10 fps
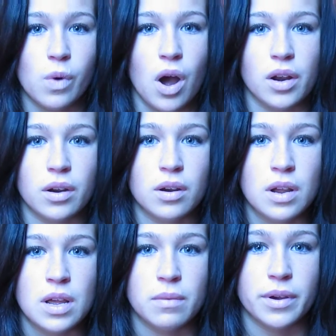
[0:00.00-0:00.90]
water
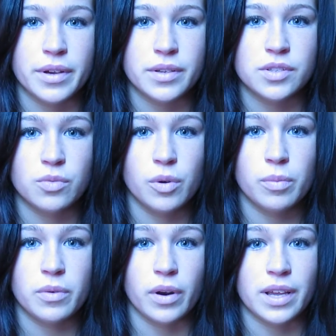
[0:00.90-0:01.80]
because you will
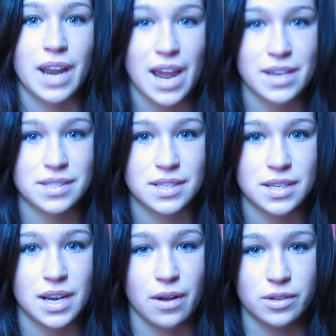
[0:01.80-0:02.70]
be running an IST,
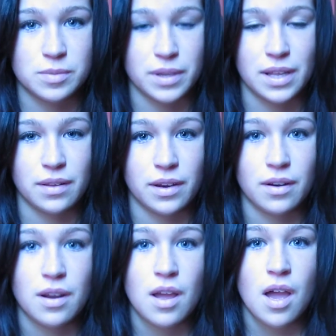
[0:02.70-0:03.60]
and I'll explain that
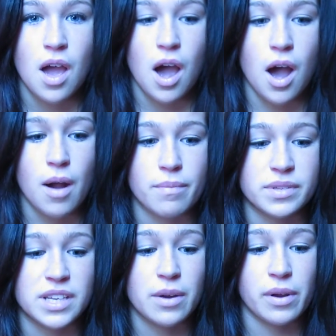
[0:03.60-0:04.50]
later.
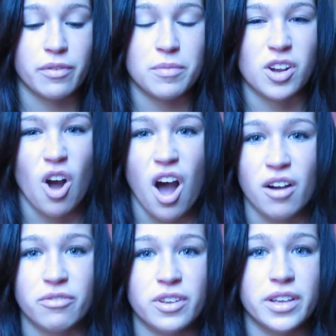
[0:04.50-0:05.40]
Stay away from the
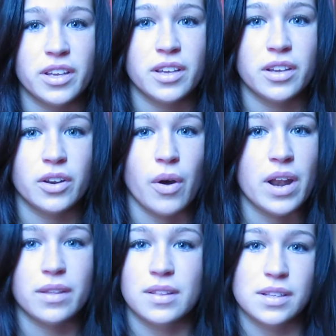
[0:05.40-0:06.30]
coffee, you know,
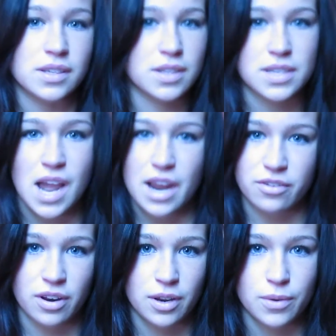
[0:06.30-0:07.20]
anything that's going to
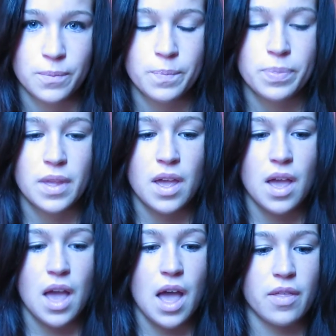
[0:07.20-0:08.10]
dehydrate you.
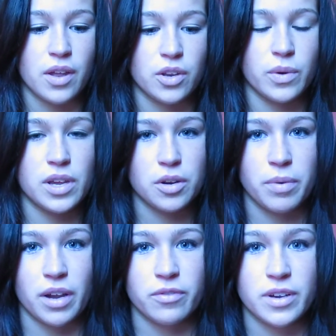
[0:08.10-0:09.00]
And then you eat your
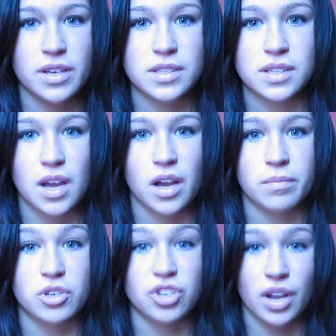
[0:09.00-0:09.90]
breakfast,
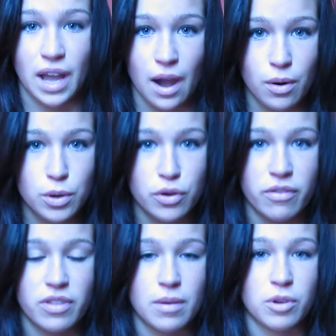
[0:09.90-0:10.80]
you check out, you
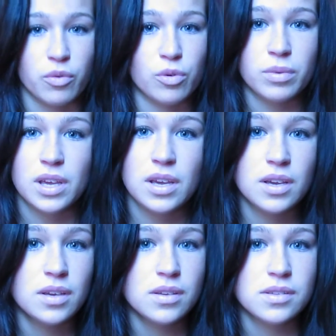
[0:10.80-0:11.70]
give them your room
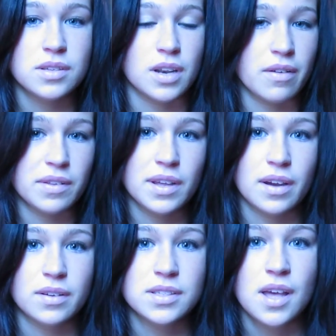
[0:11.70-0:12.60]
keys and everything
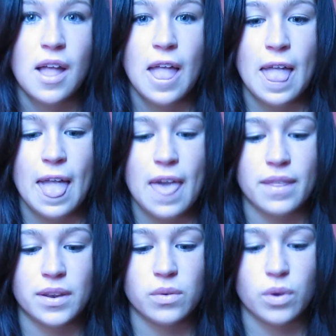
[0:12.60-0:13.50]
else, and
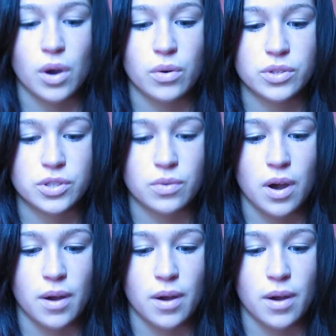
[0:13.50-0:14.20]
then you go to